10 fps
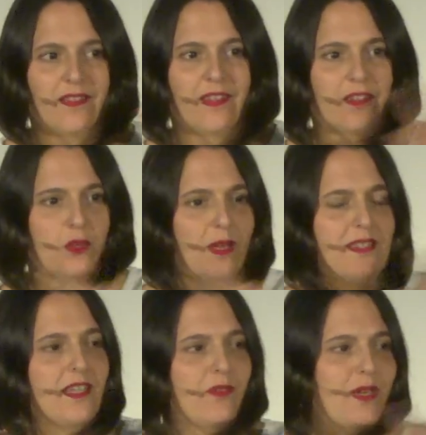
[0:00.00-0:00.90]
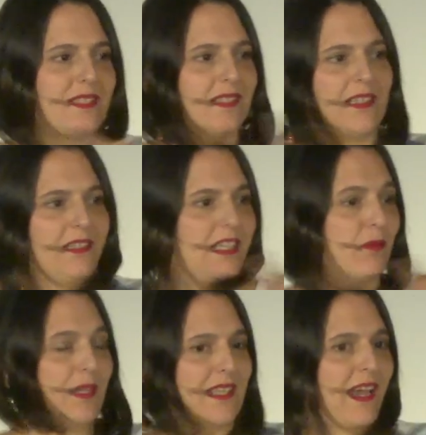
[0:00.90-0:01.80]
that the ones that
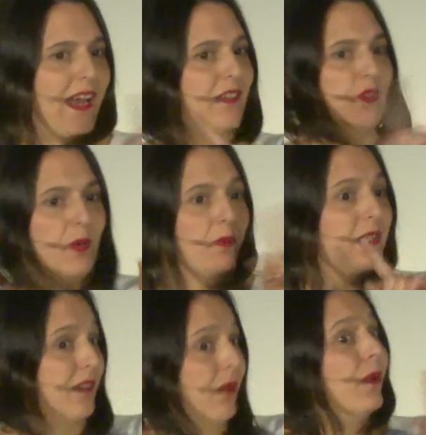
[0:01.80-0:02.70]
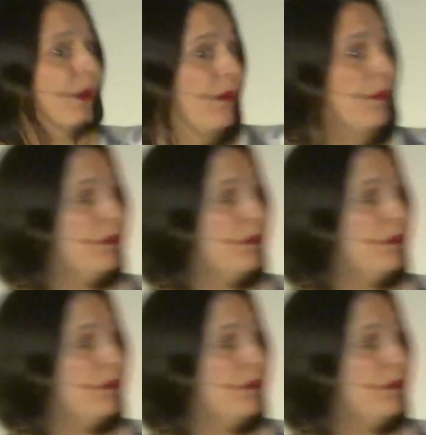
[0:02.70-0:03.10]
didn't raise a hand, you probably don't know.